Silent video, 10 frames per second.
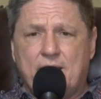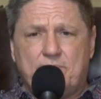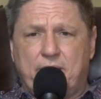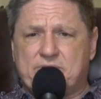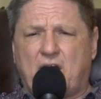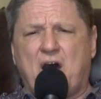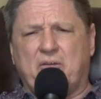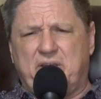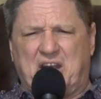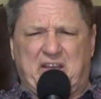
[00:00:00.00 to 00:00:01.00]
People say,
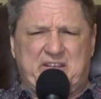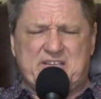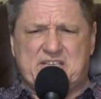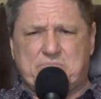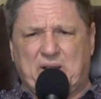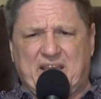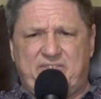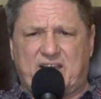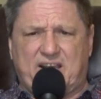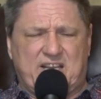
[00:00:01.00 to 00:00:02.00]
oh, you know, you just
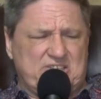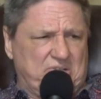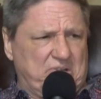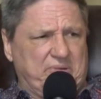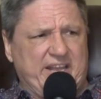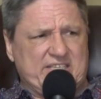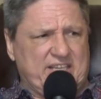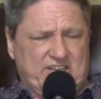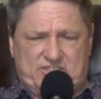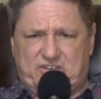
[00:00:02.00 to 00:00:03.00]
believe it because you're raised
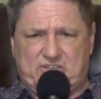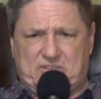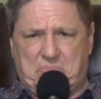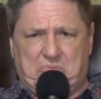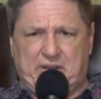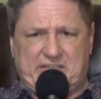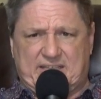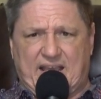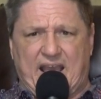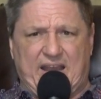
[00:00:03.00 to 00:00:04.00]
in a church that
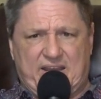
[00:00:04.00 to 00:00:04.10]
preached that,